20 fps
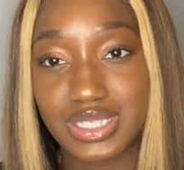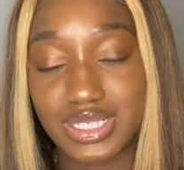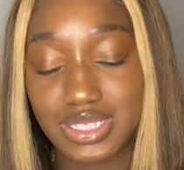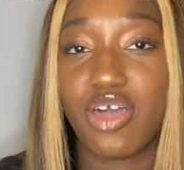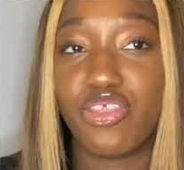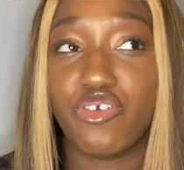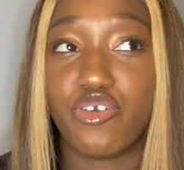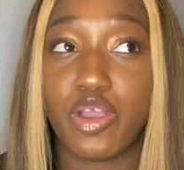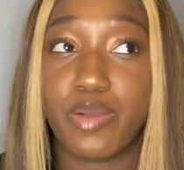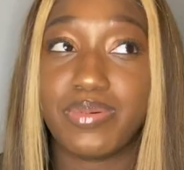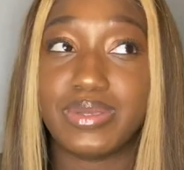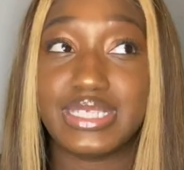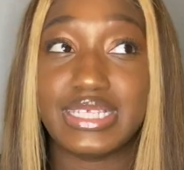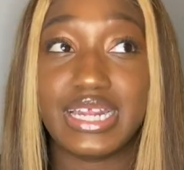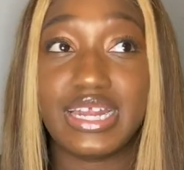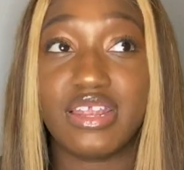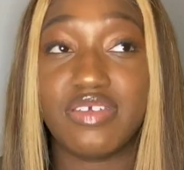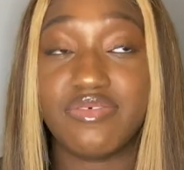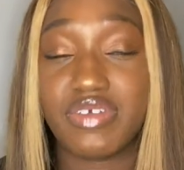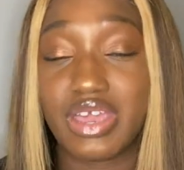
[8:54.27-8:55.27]
The
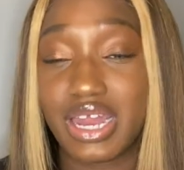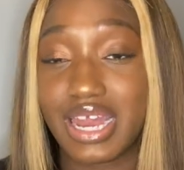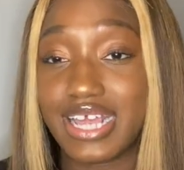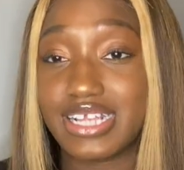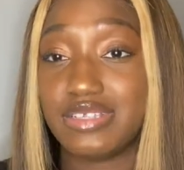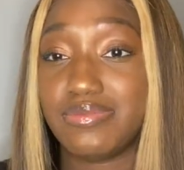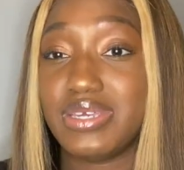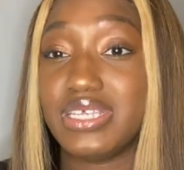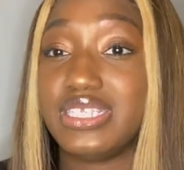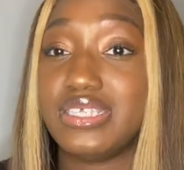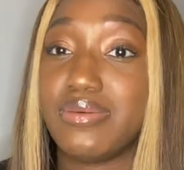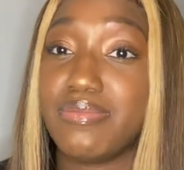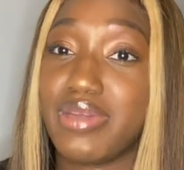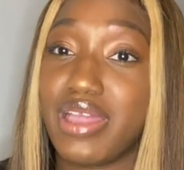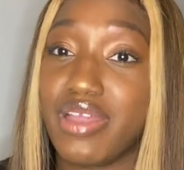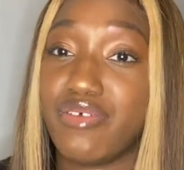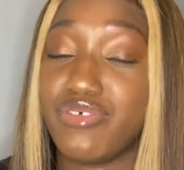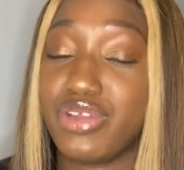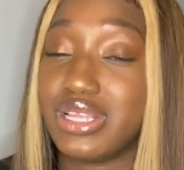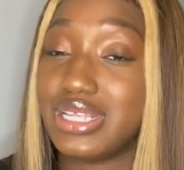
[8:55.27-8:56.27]
representative connected me to my
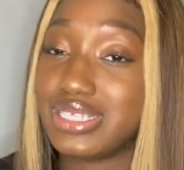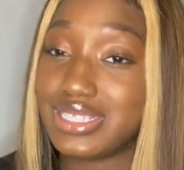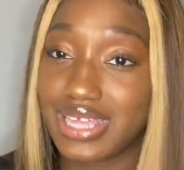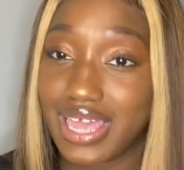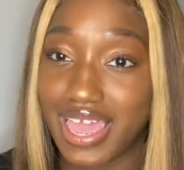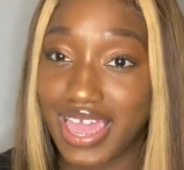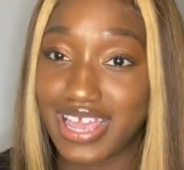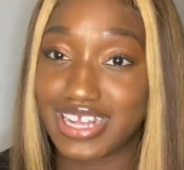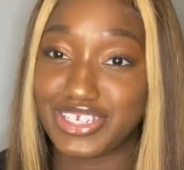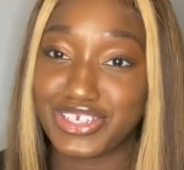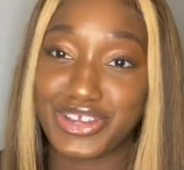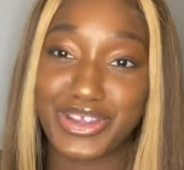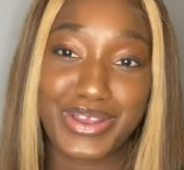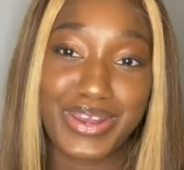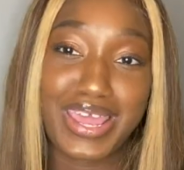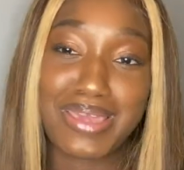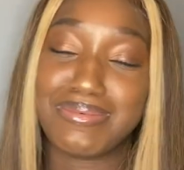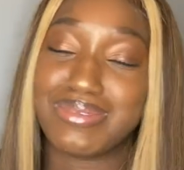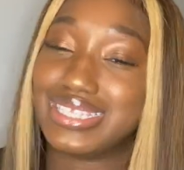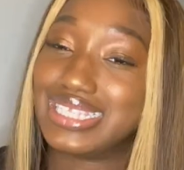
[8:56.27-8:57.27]
real estate agent. Her
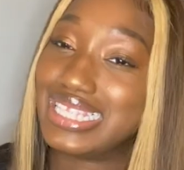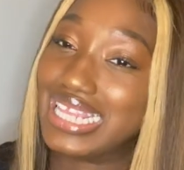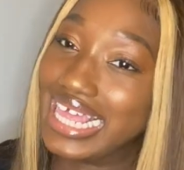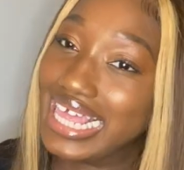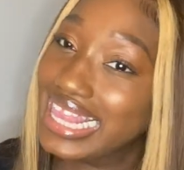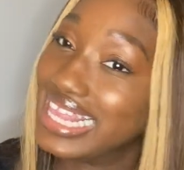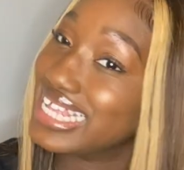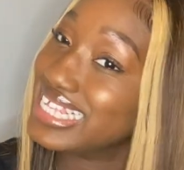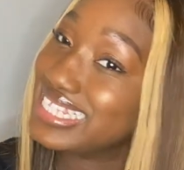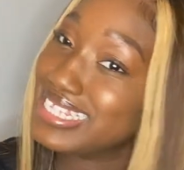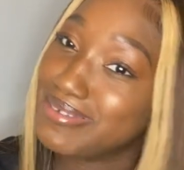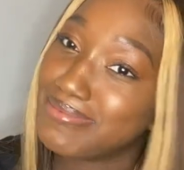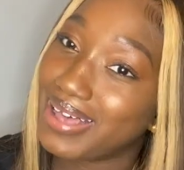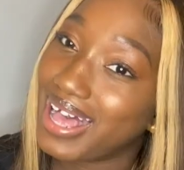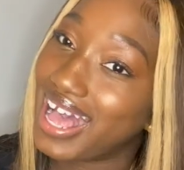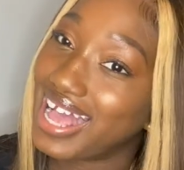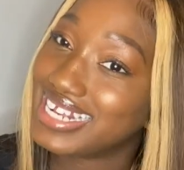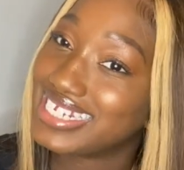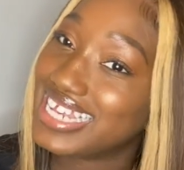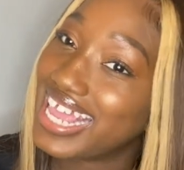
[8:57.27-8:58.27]
name is Layla
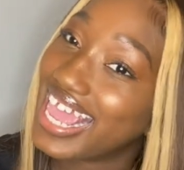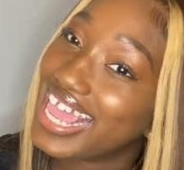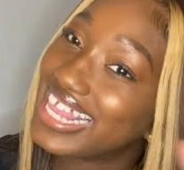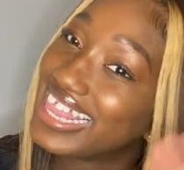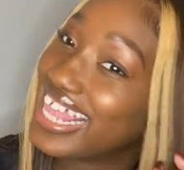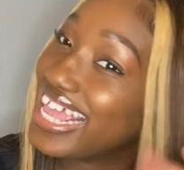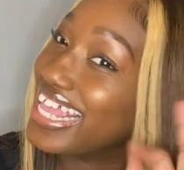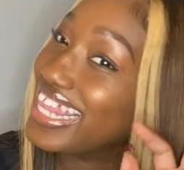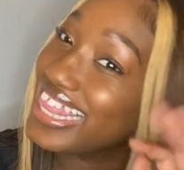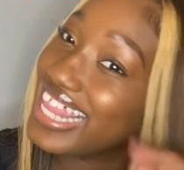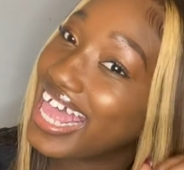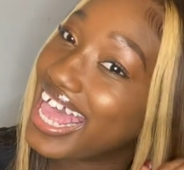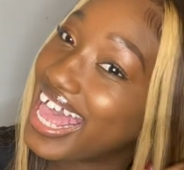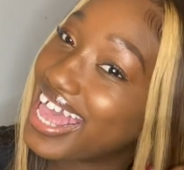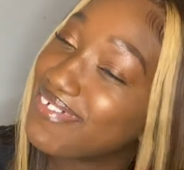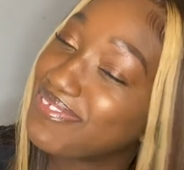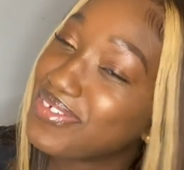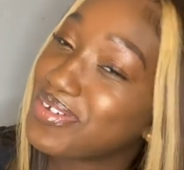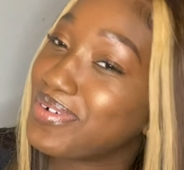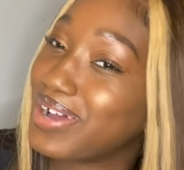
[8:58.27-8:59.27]
Tabash. Hey Layla,
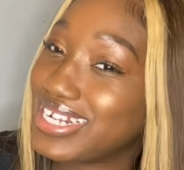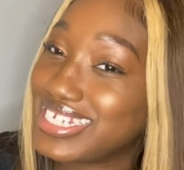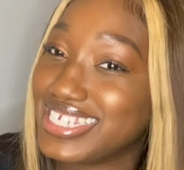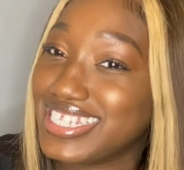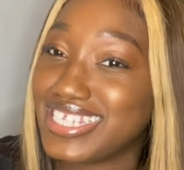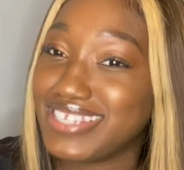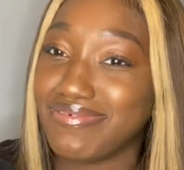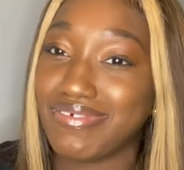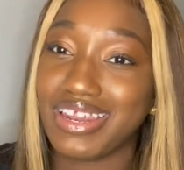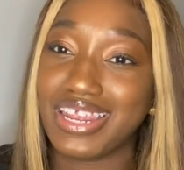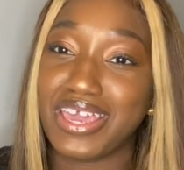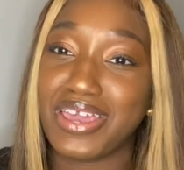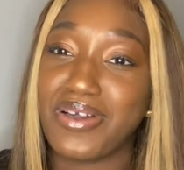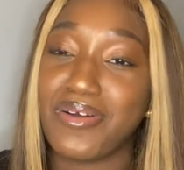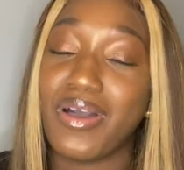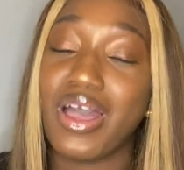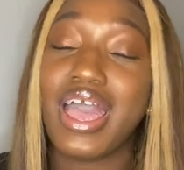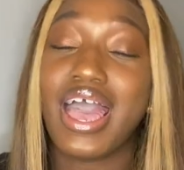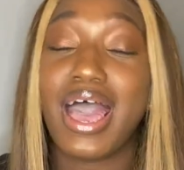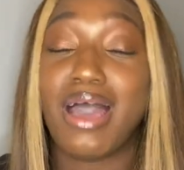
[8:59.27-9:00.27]
if you're watching this
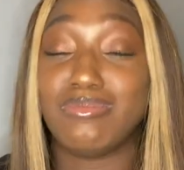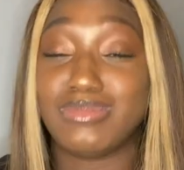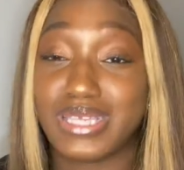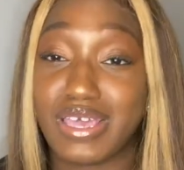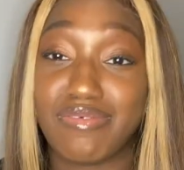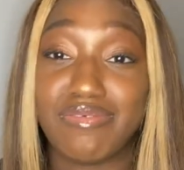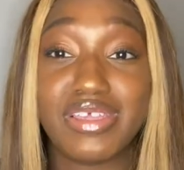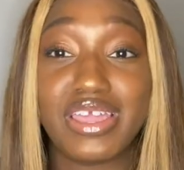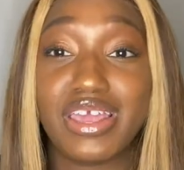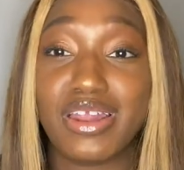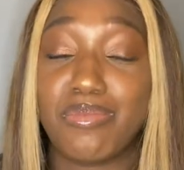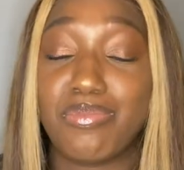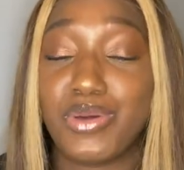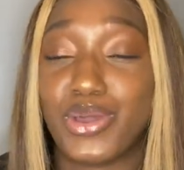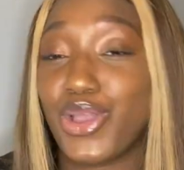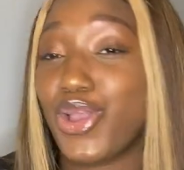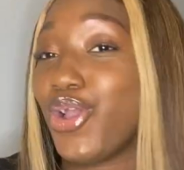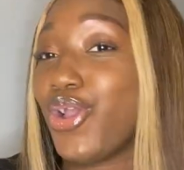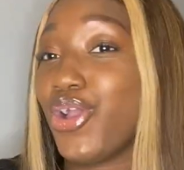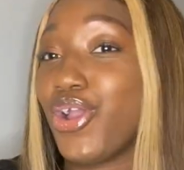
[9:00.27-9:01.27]
video, I'm definitely gonna put
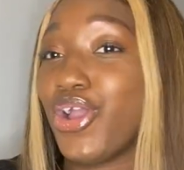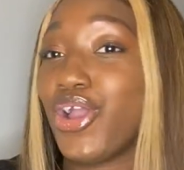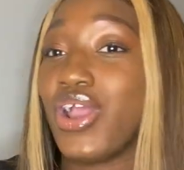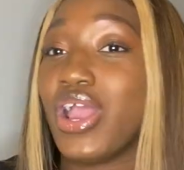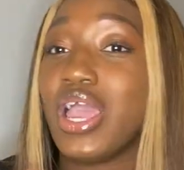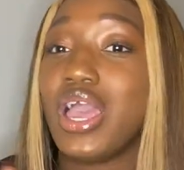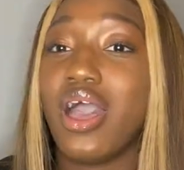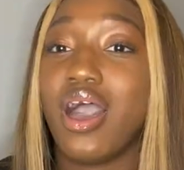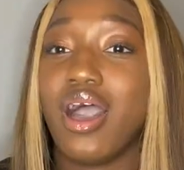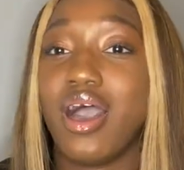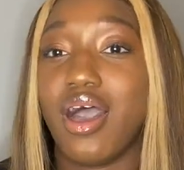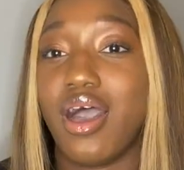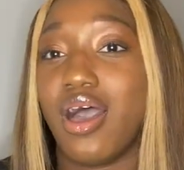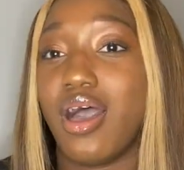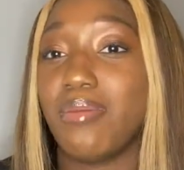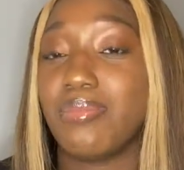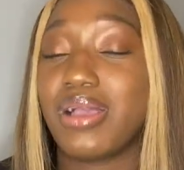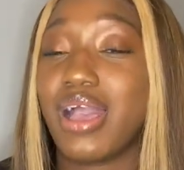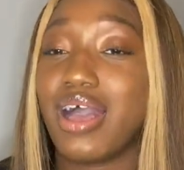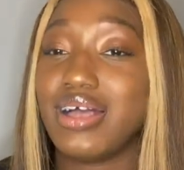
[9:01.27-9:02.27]
her
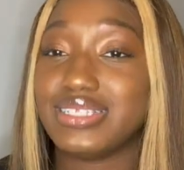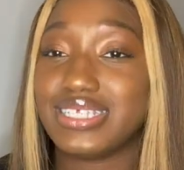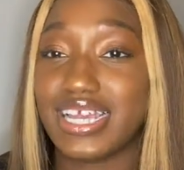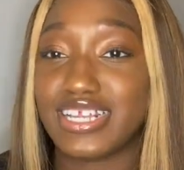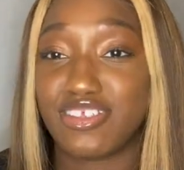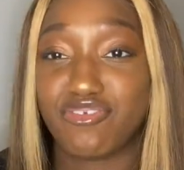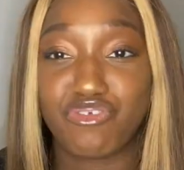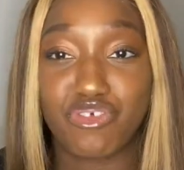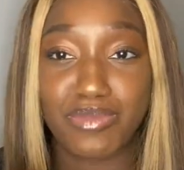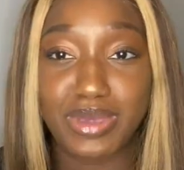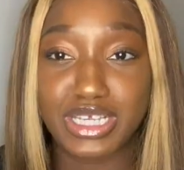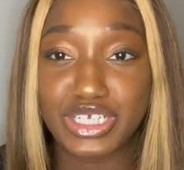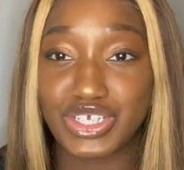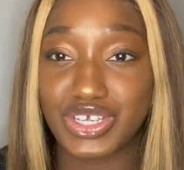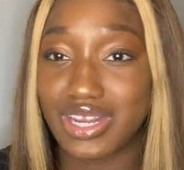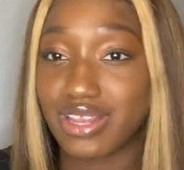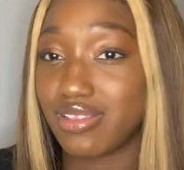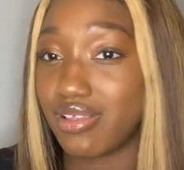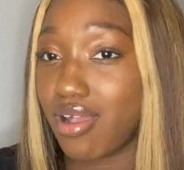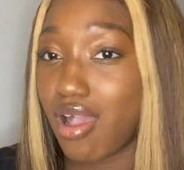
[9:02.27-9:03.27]
contact information
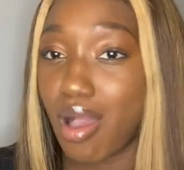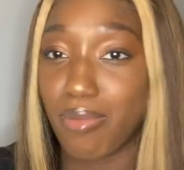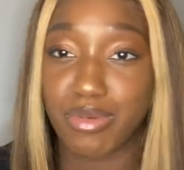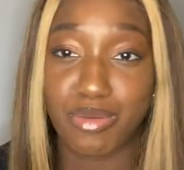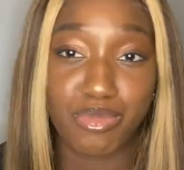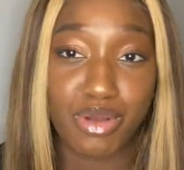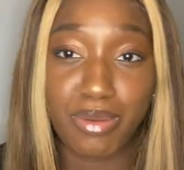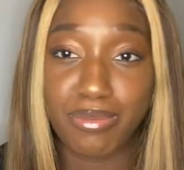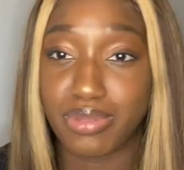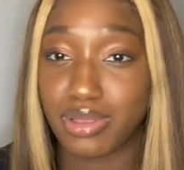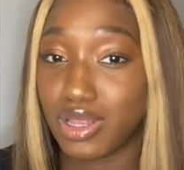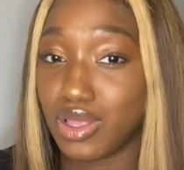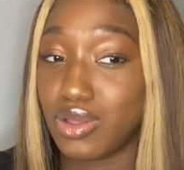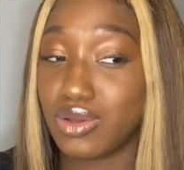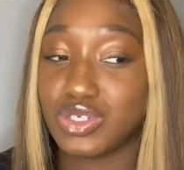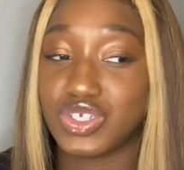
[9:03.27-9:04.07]
in the comment bar below.